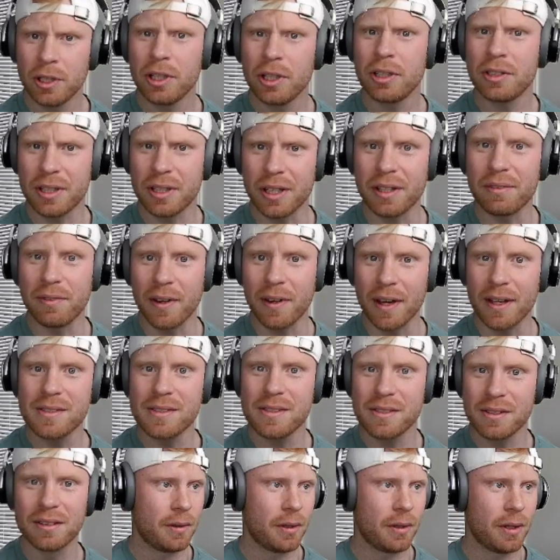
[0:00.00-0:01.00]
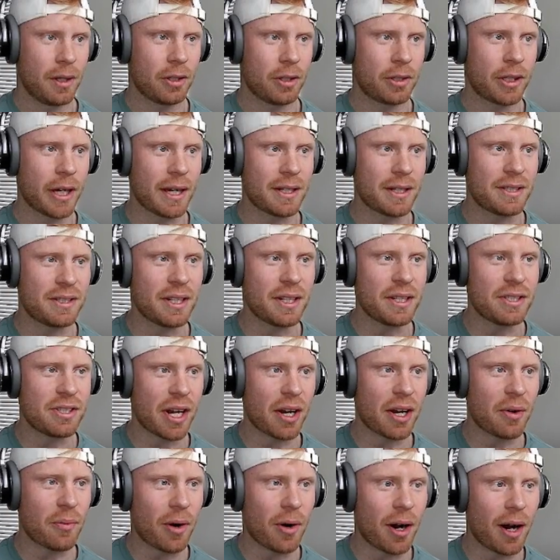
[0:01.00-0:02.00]
defense. Okay,
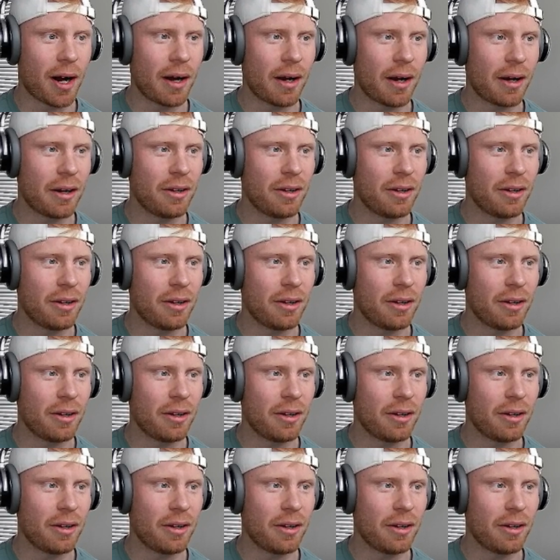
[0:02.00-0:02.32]
TJ Watt,